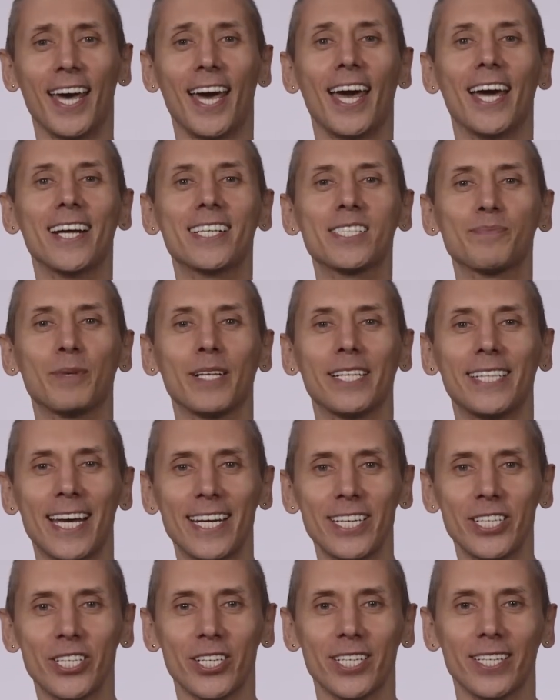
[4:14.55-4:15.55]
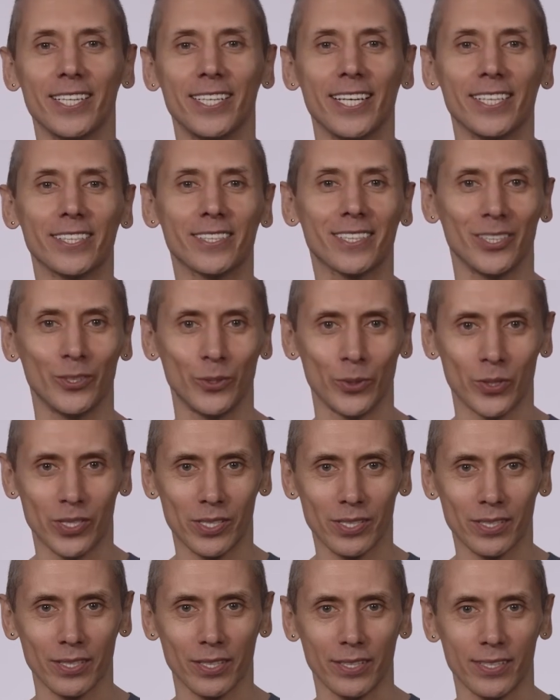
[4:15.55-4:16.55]
Explanation
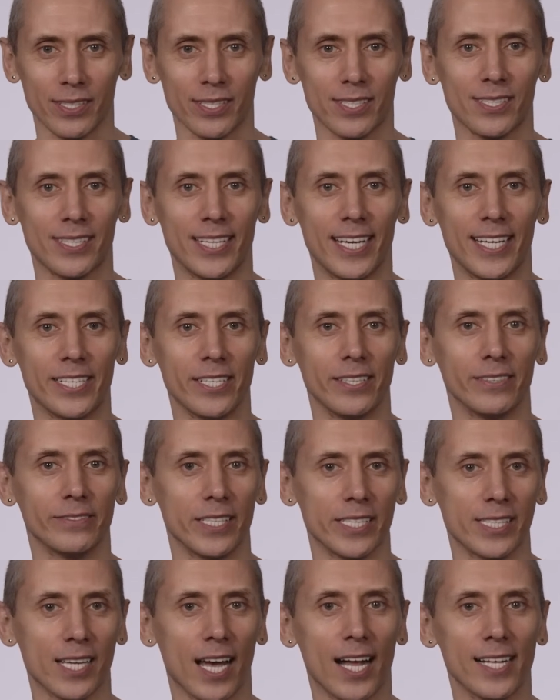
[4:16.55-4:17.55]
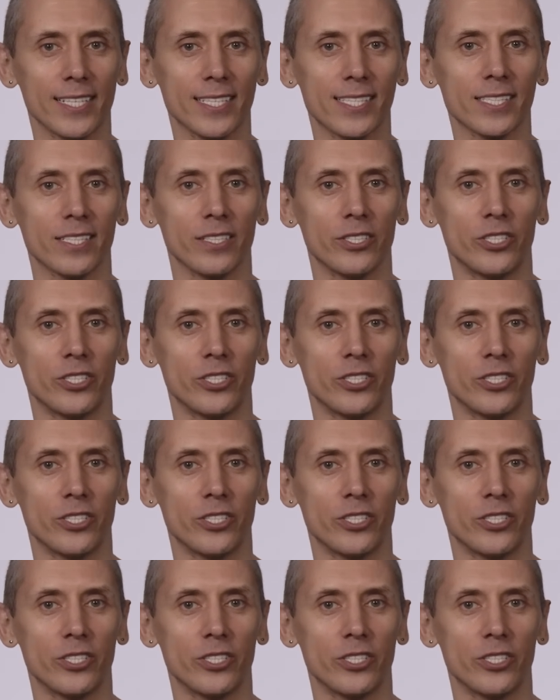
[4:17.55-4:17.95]
includes stating results,